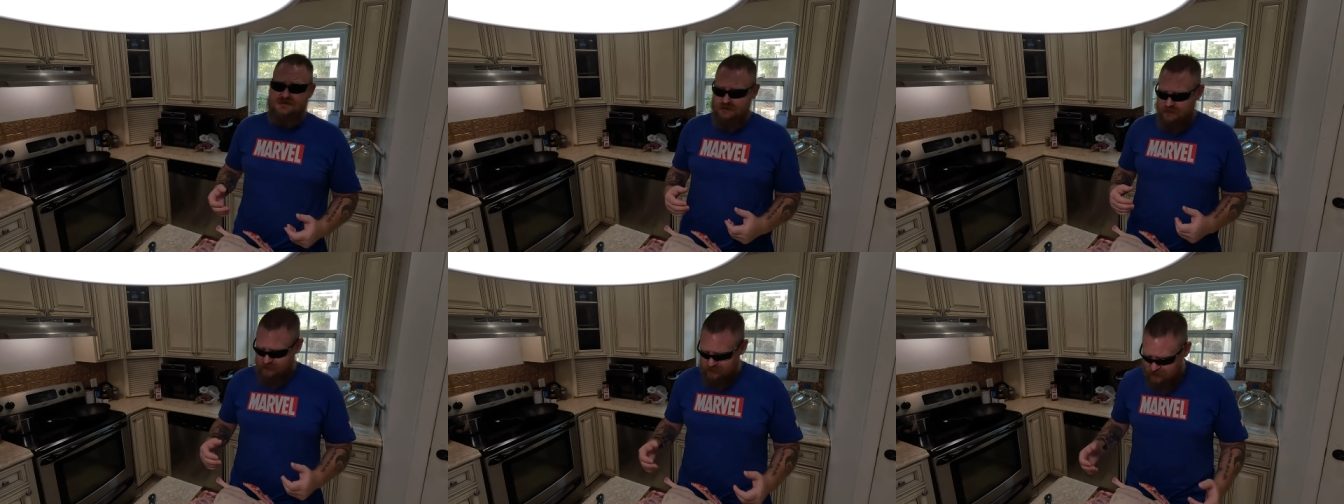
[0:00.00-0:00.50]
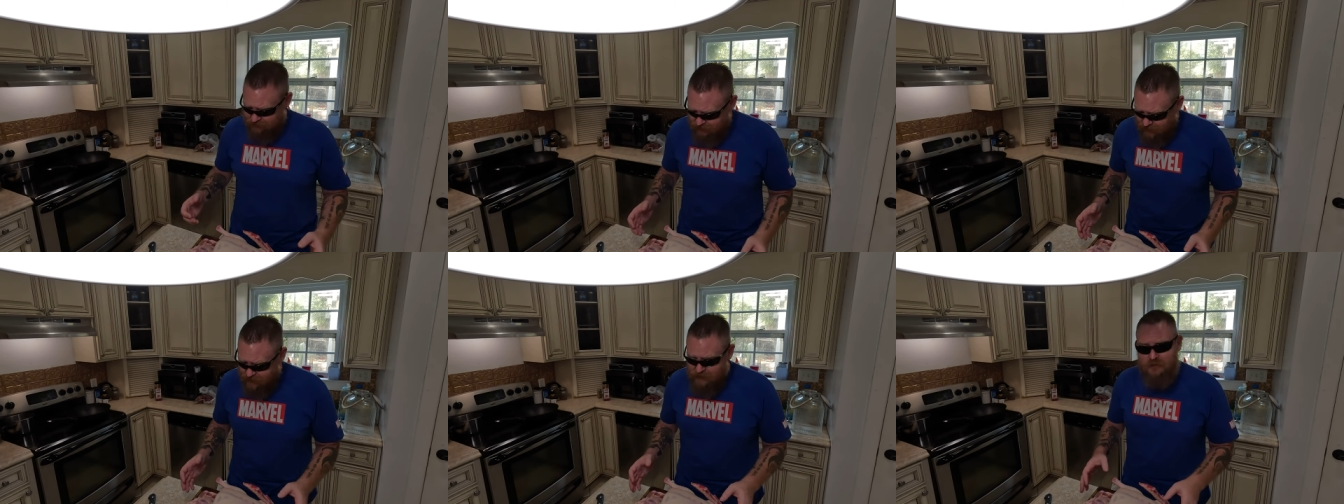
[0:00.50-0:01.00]
So
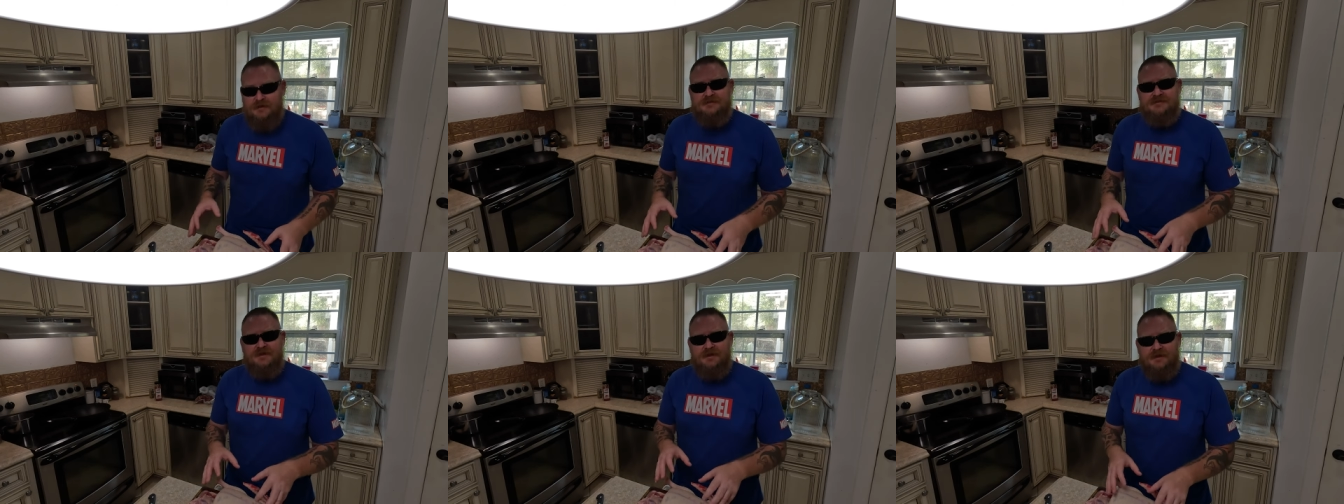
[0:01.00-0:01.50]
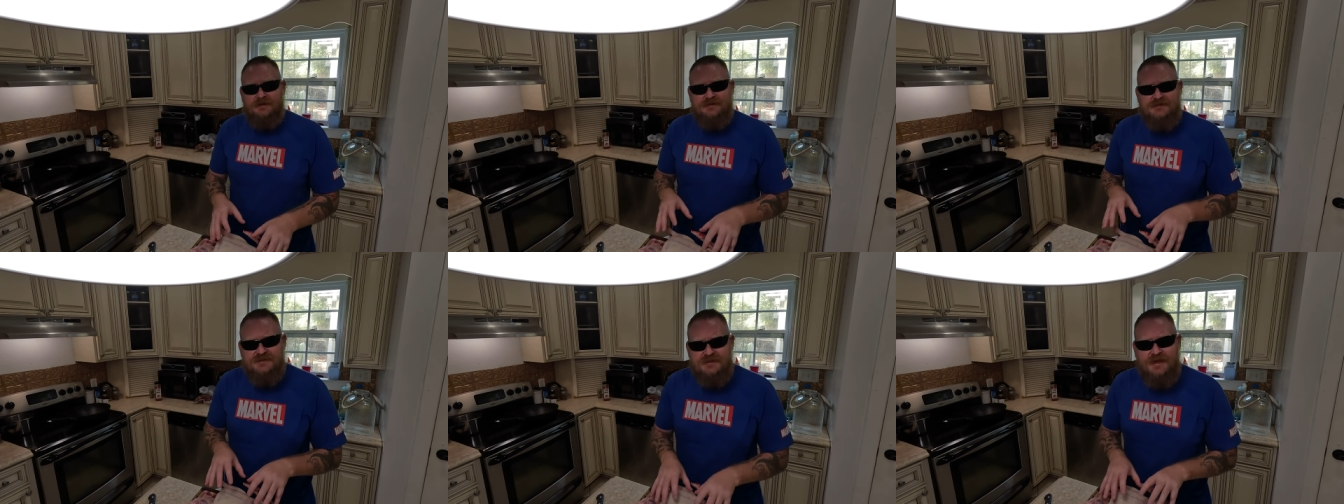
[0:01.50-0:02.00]
if I want to
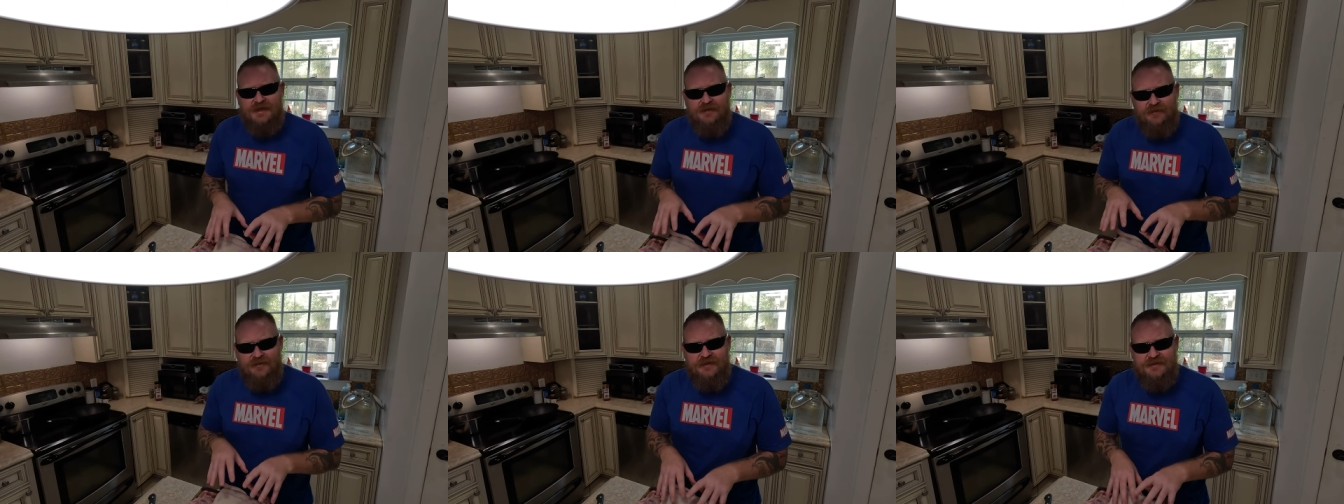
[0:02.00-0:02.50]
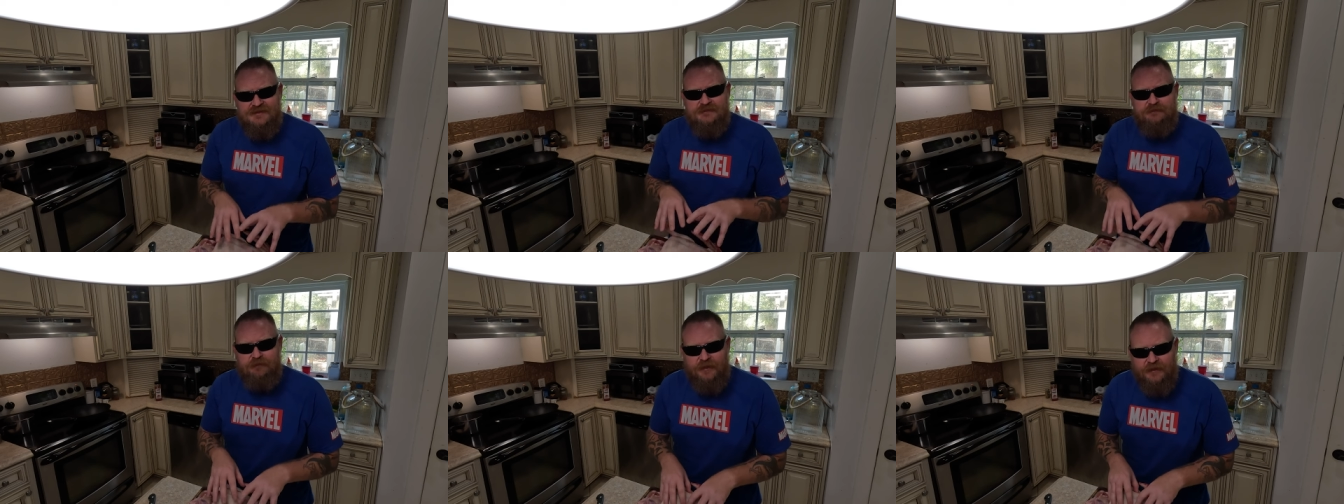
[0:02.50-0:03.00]
understand
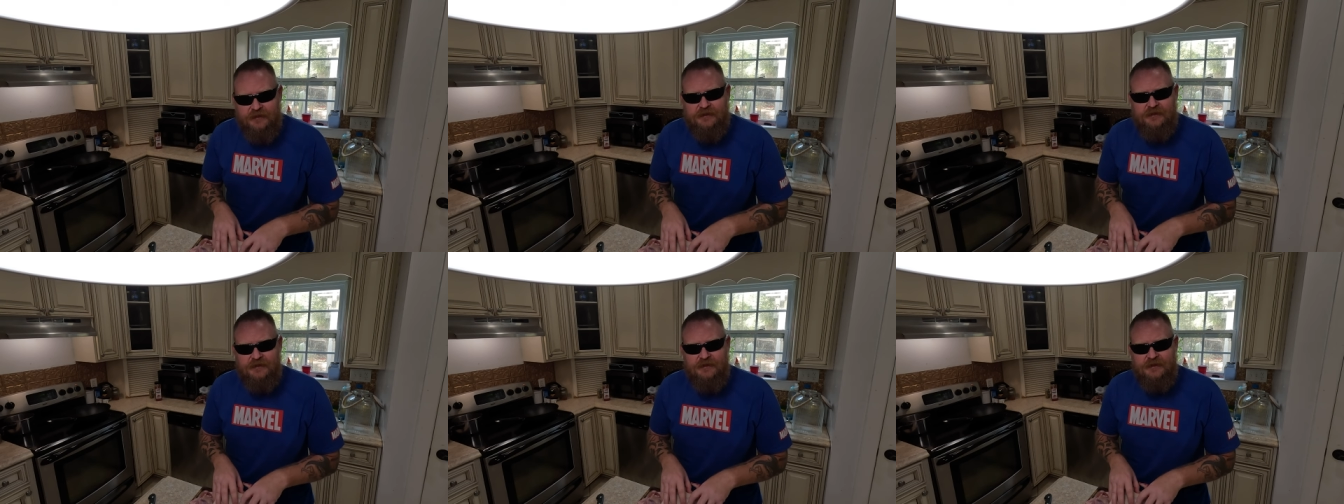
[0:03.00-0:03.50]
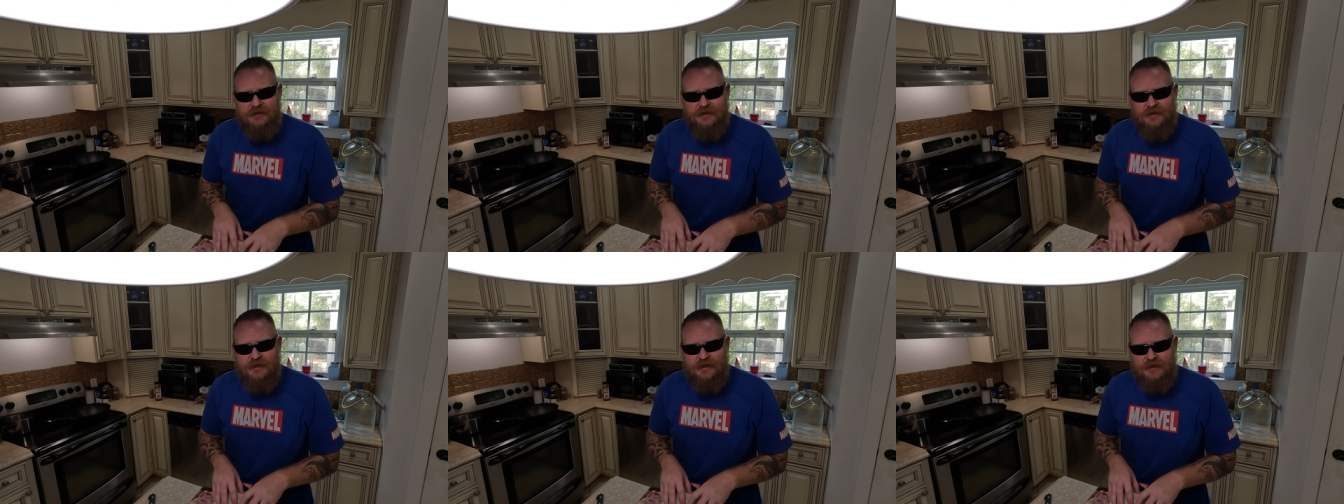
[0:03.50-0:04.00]
this bird,
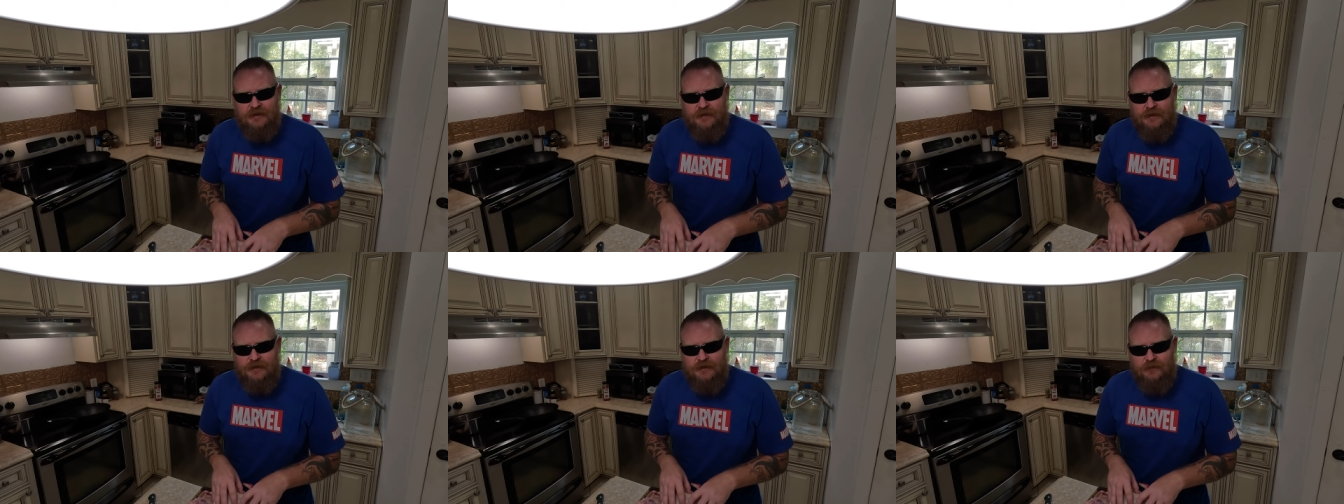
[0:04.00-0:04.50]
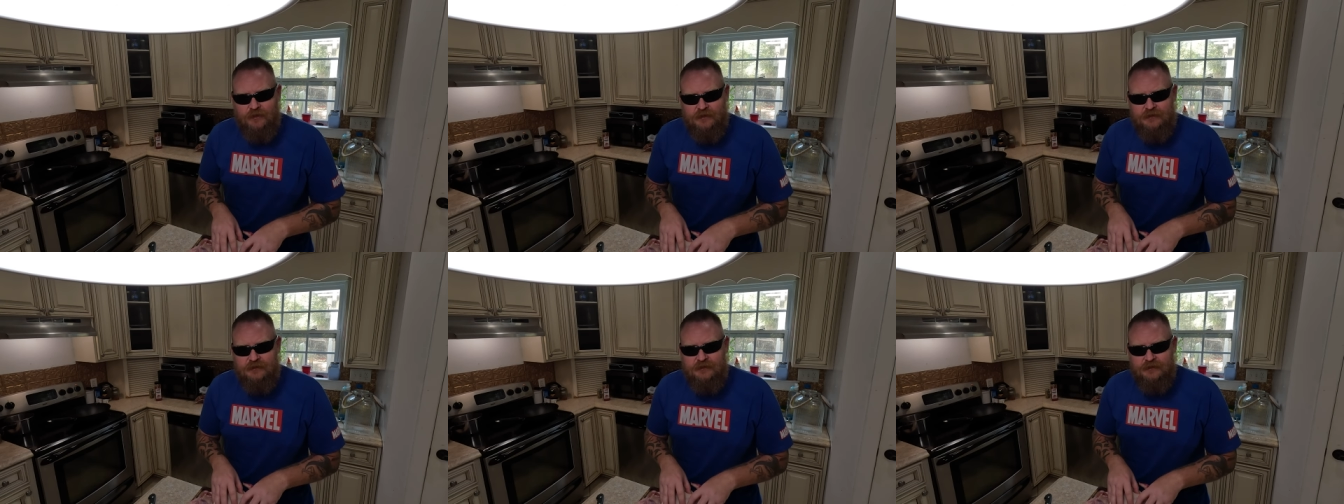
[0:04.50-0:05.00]

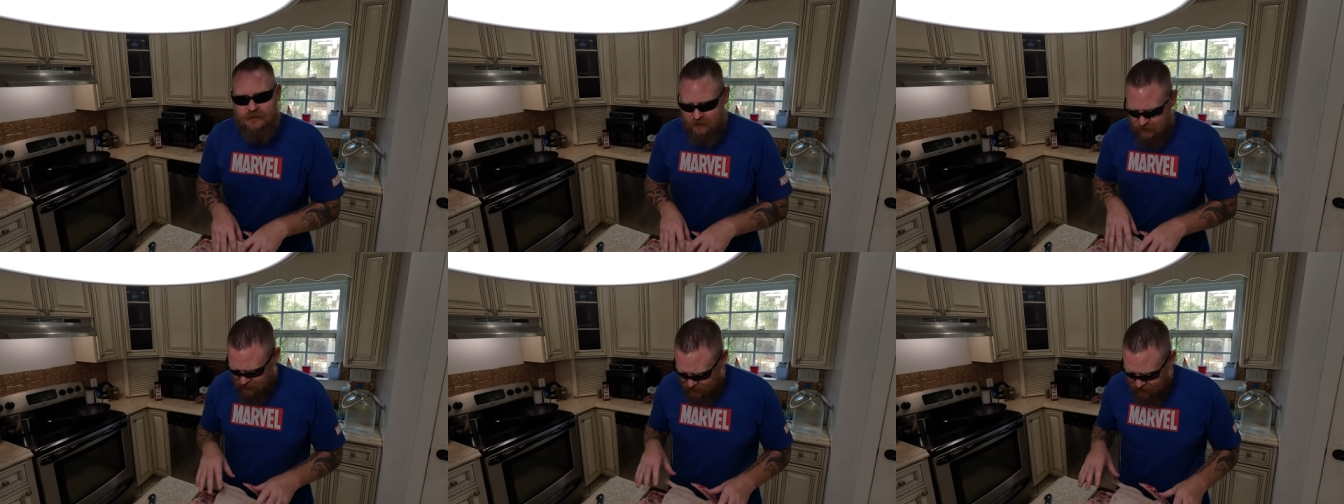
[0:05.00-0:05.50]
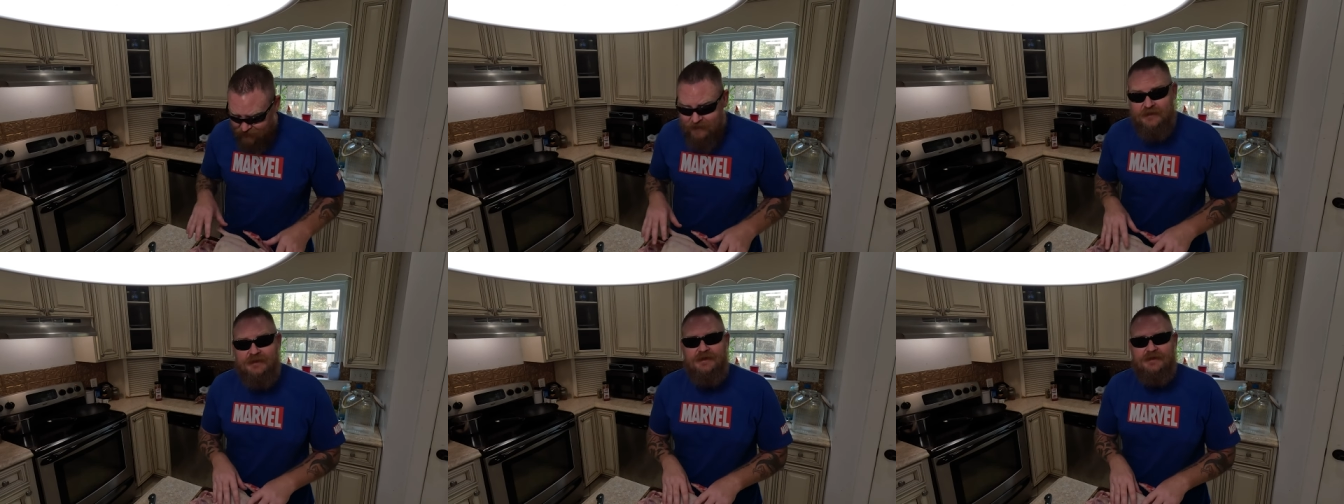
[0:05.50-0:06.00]
well, I
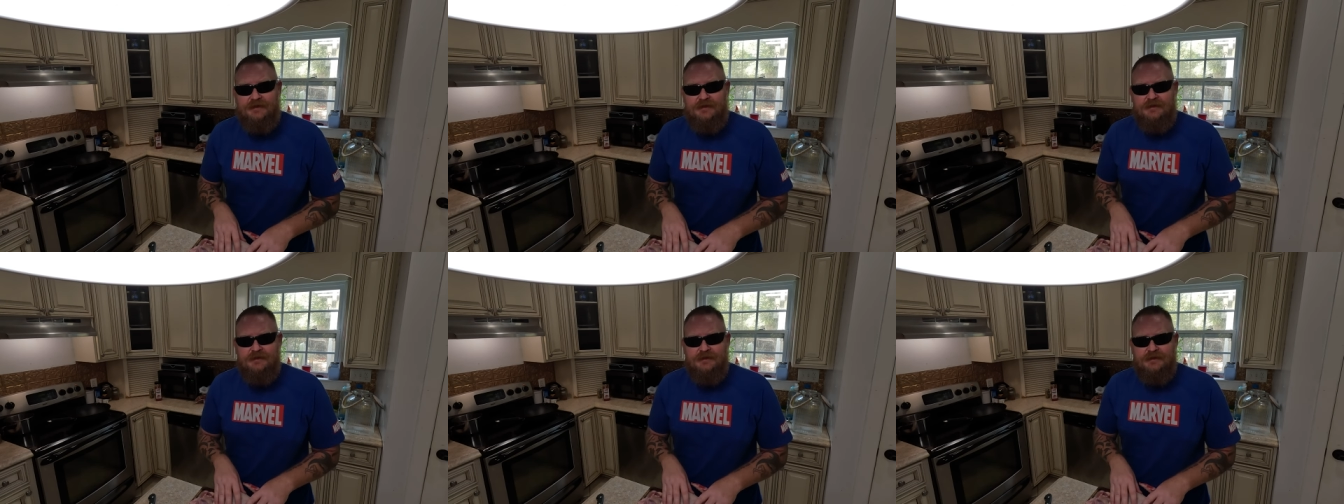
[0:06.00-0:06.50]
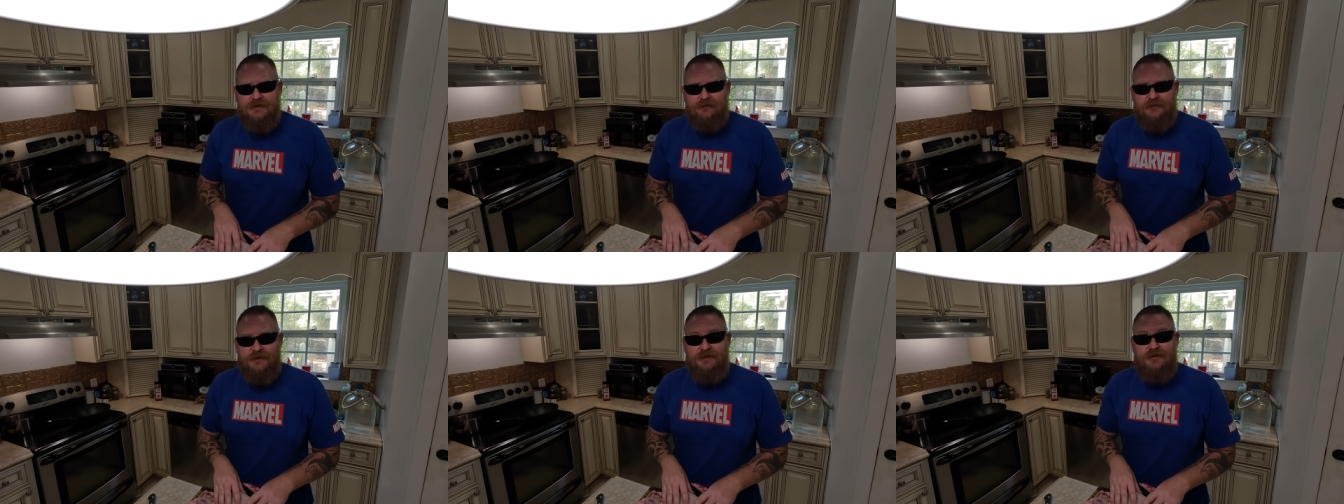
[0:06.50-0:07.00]
need
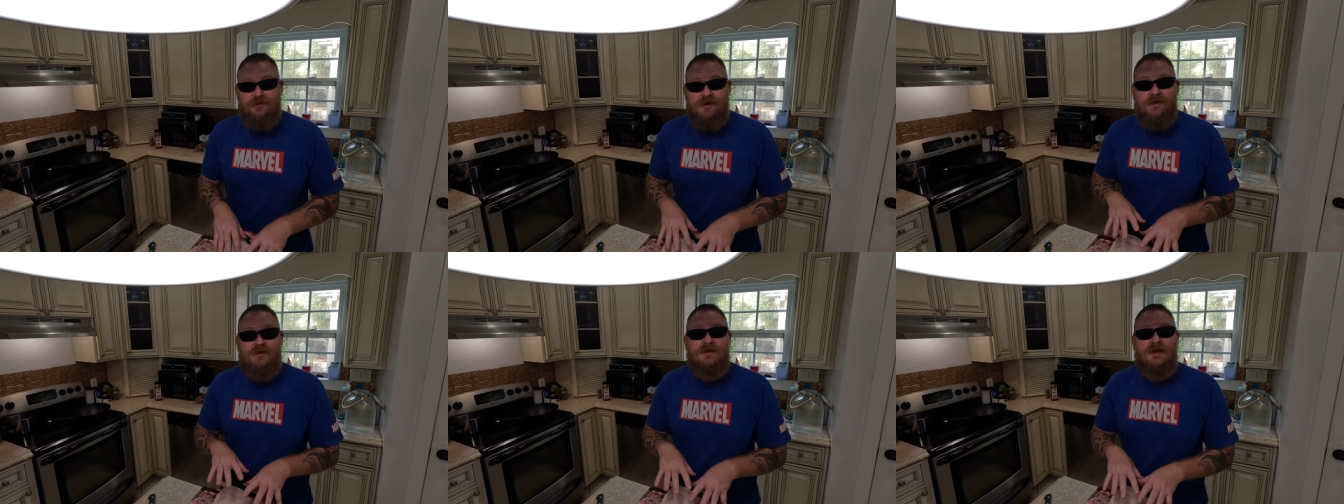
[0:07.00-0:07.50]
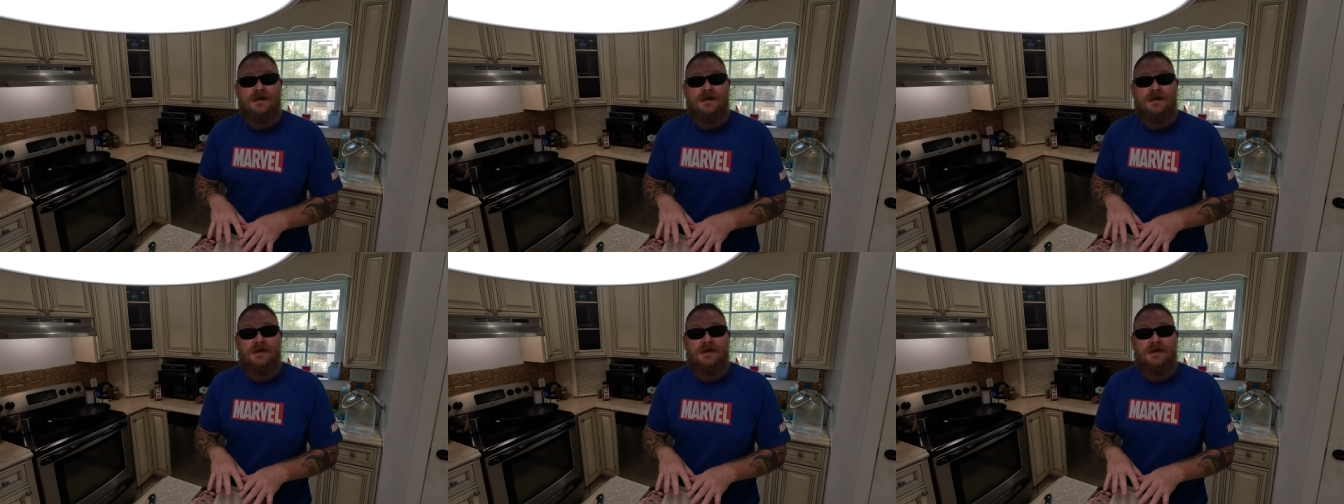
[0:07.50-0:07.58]
to do all